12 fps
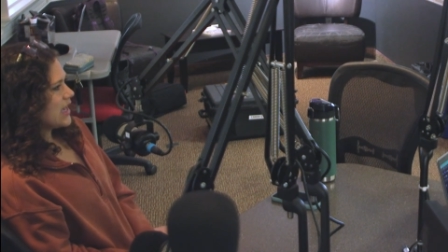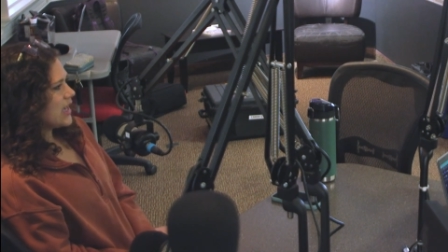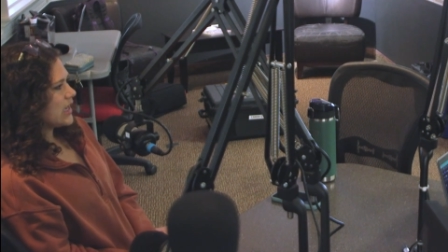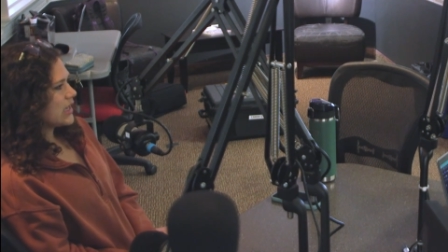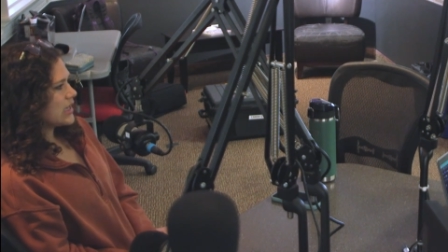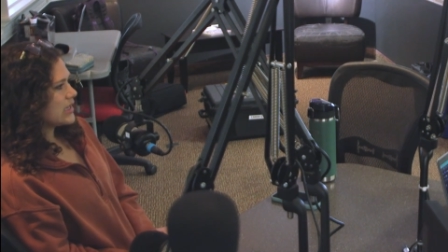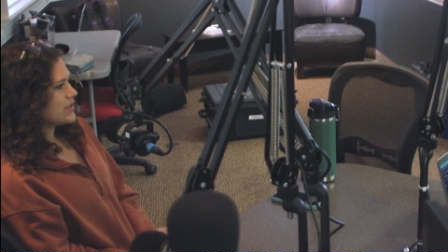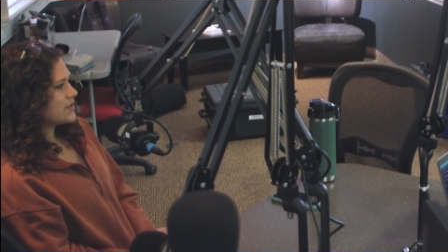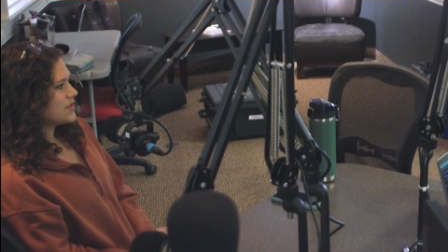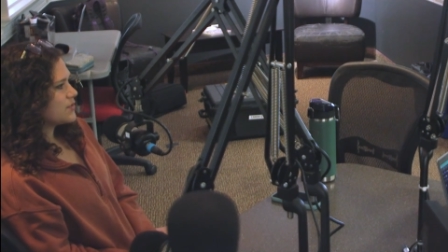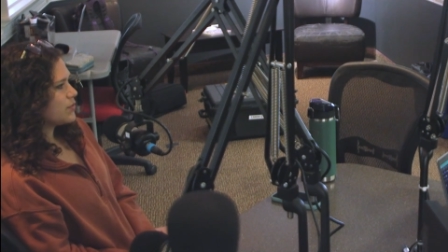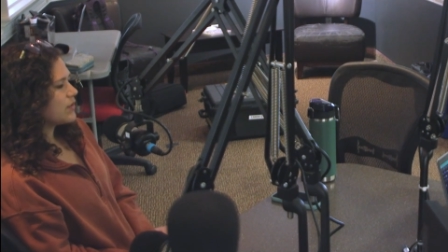And
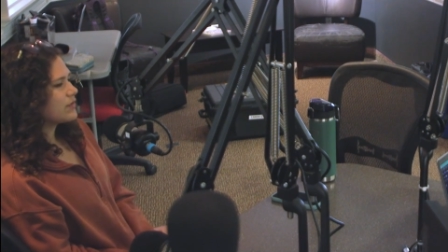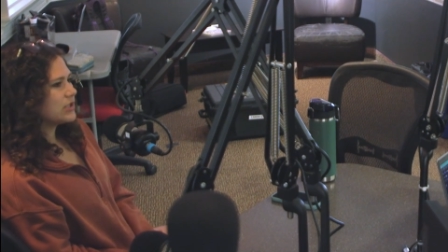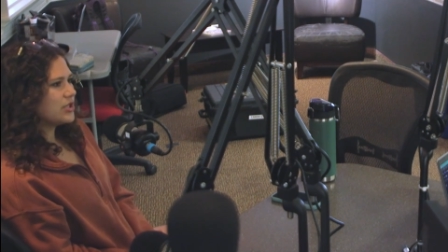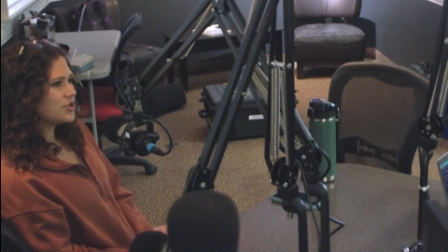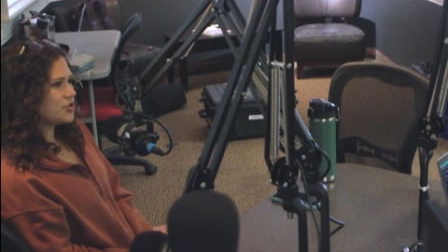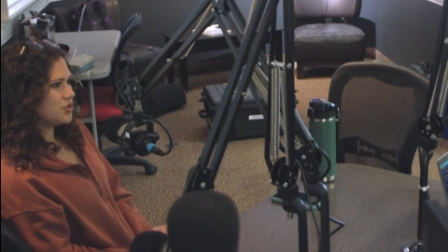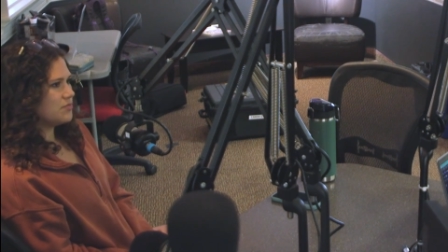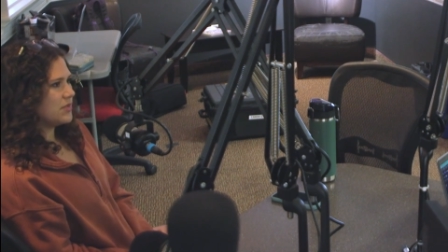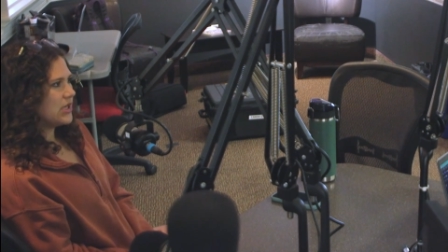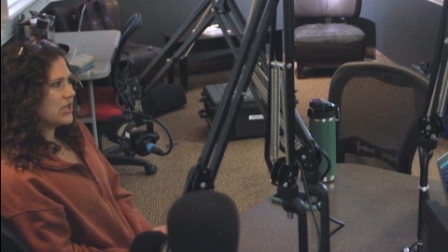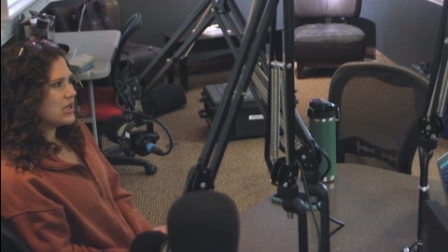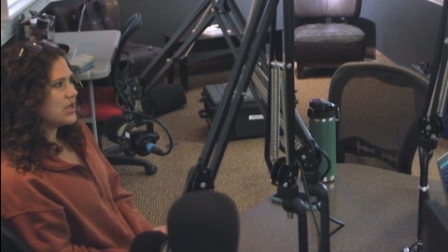what really drew
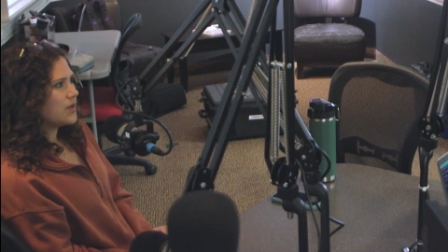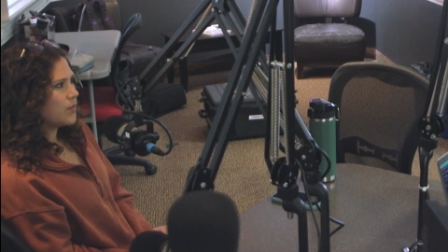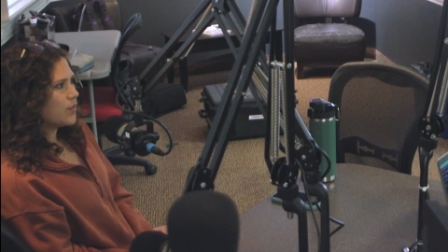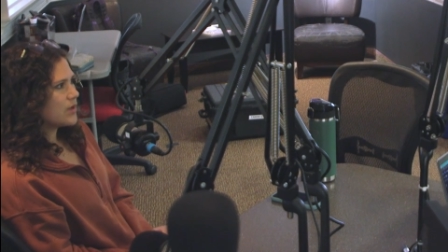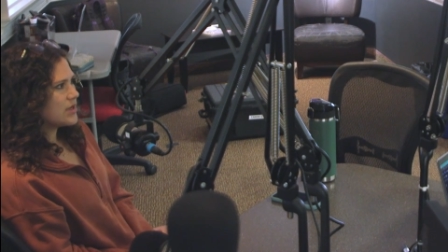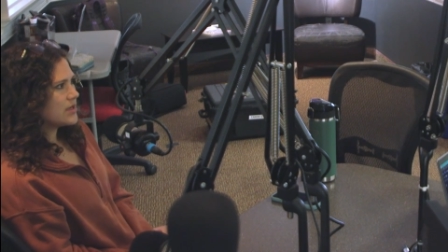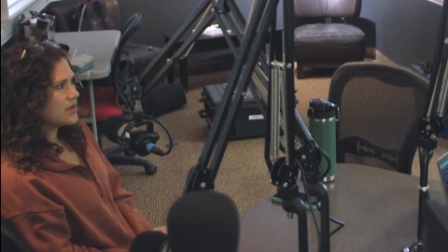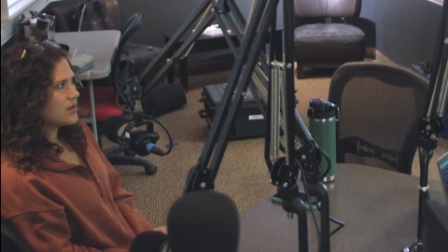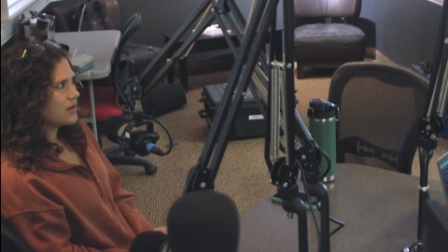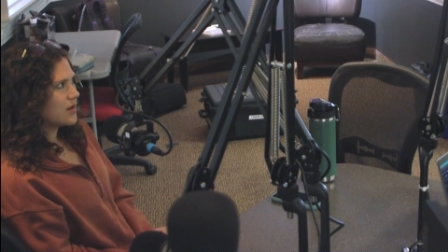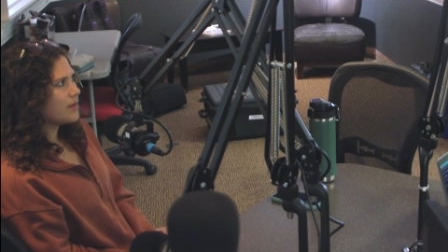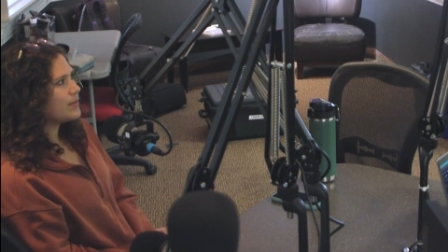me and what
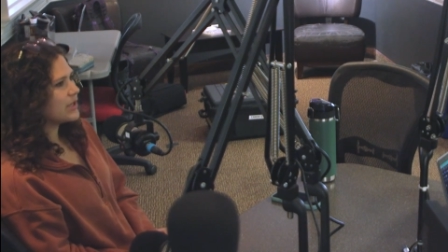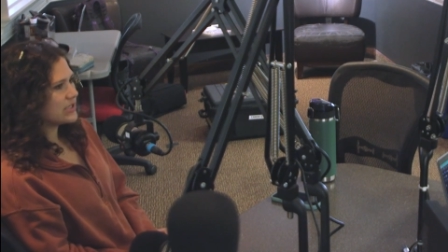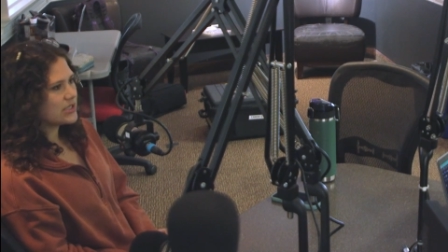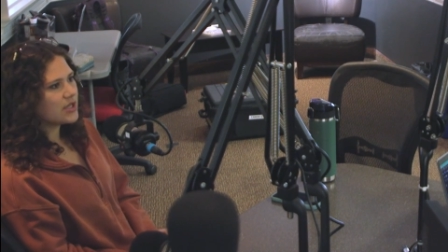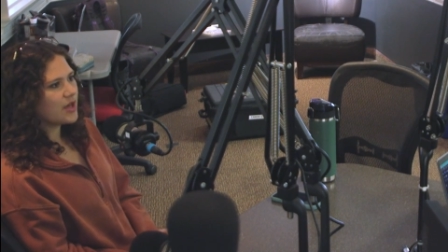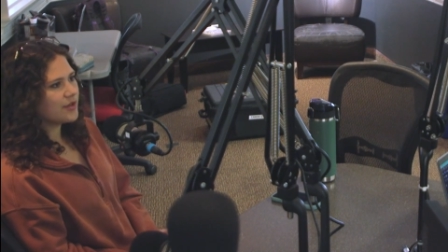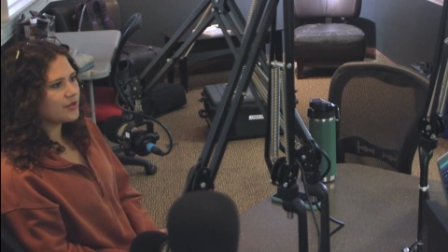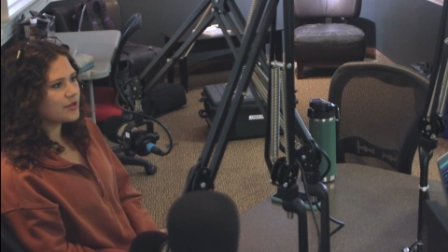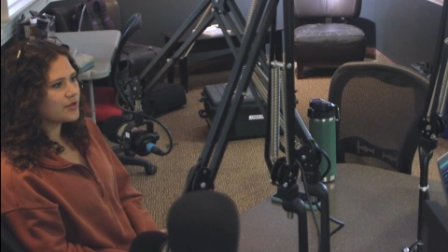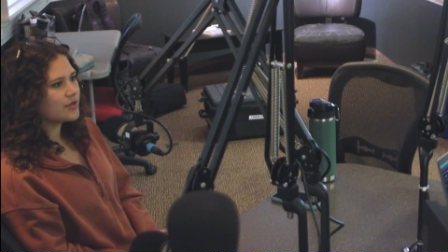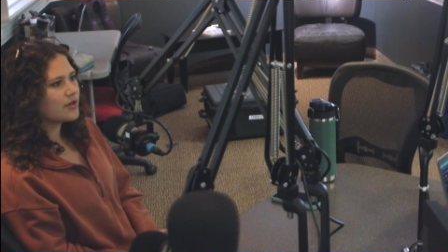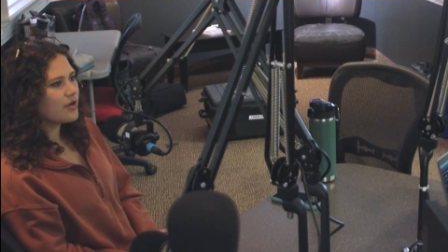compared to the
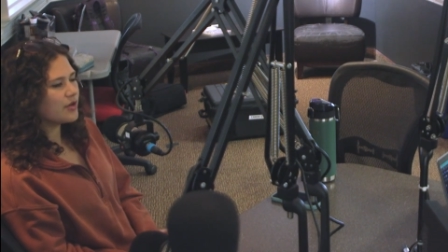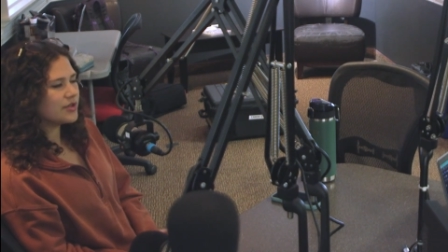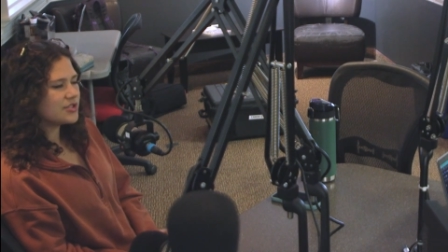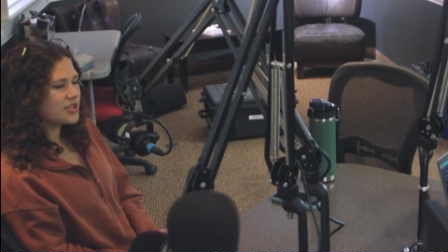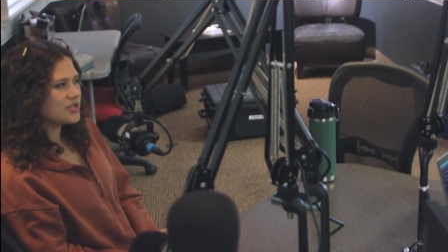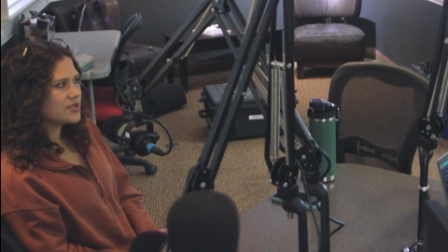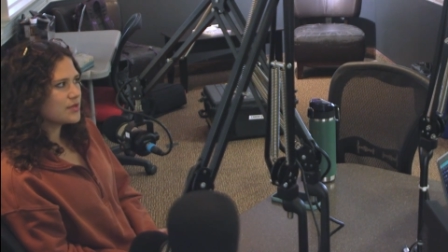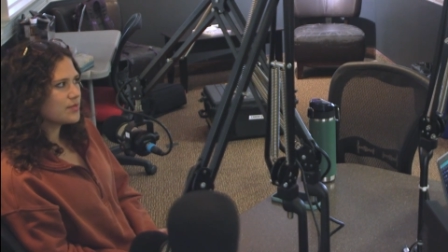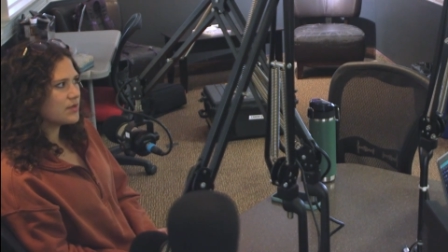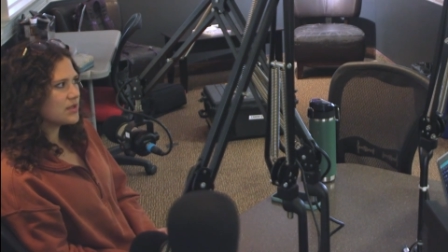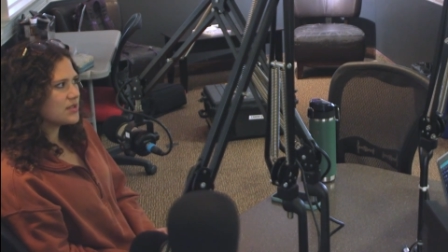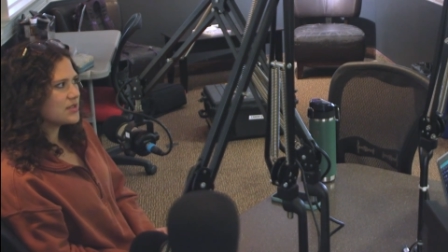other colleges
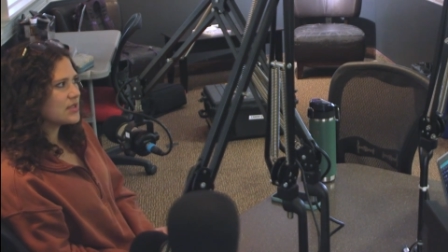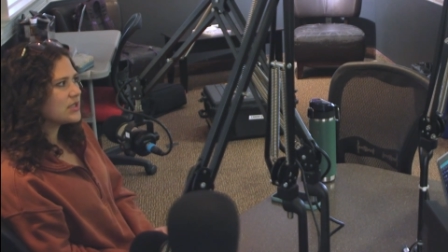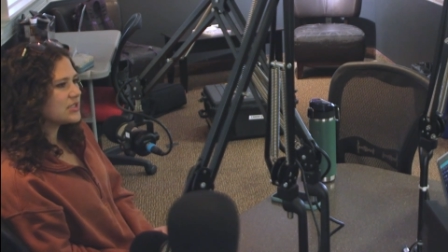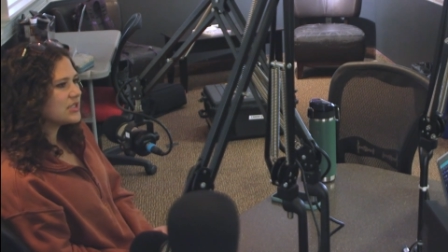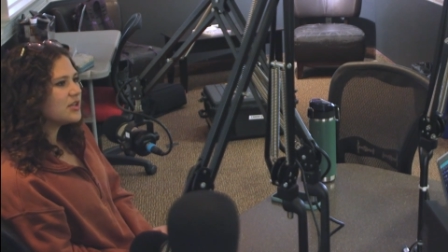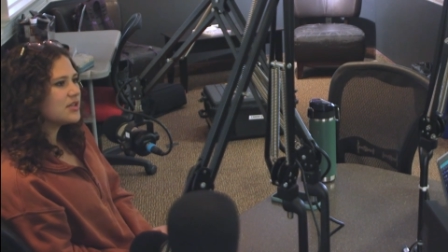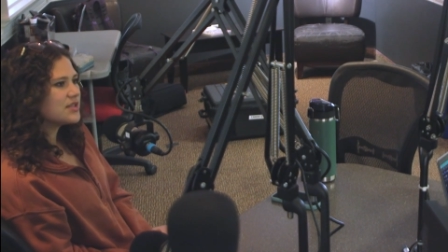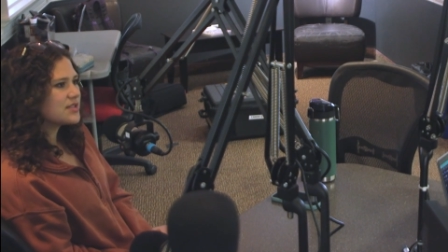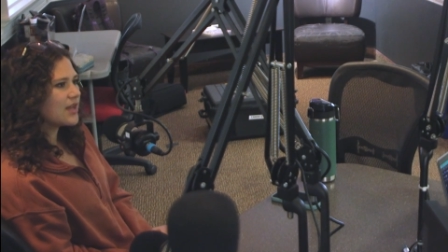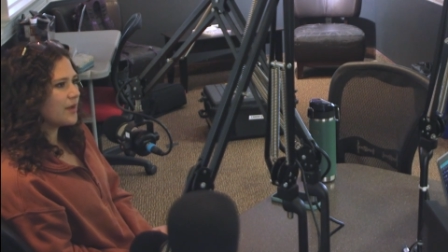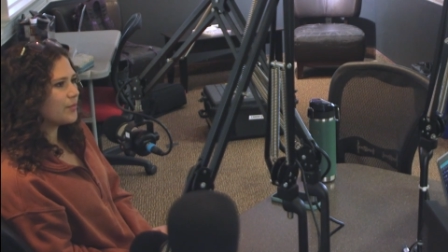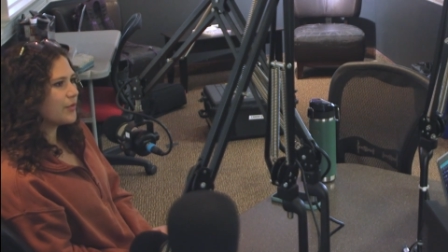was the interior
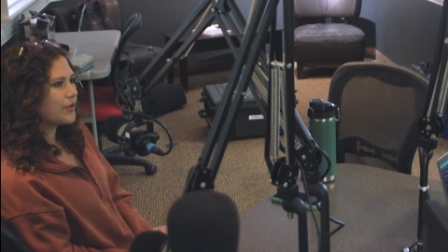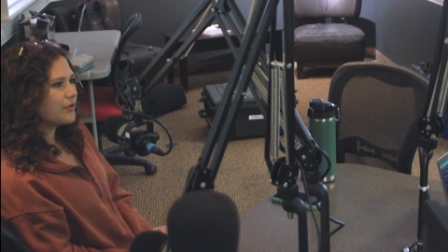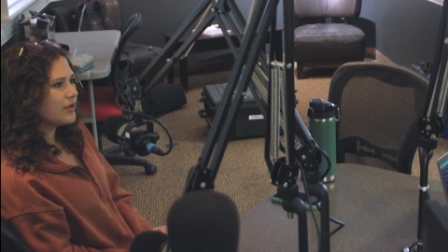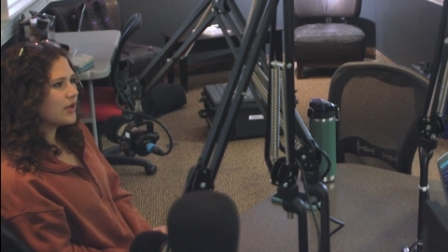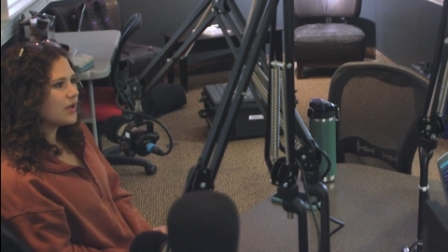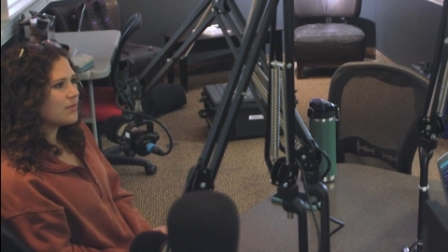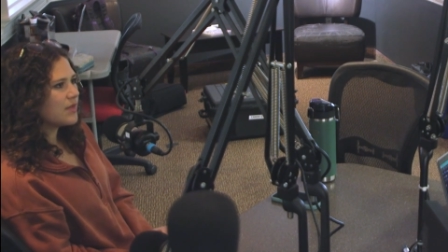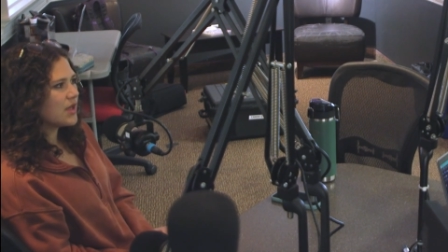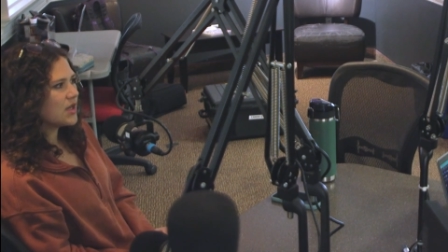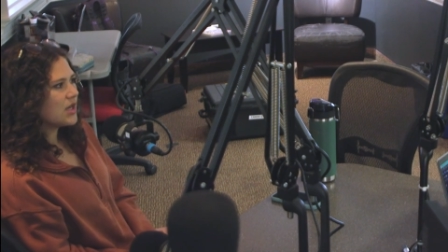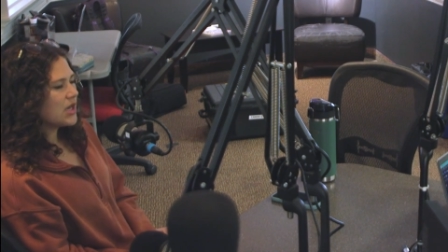design program, and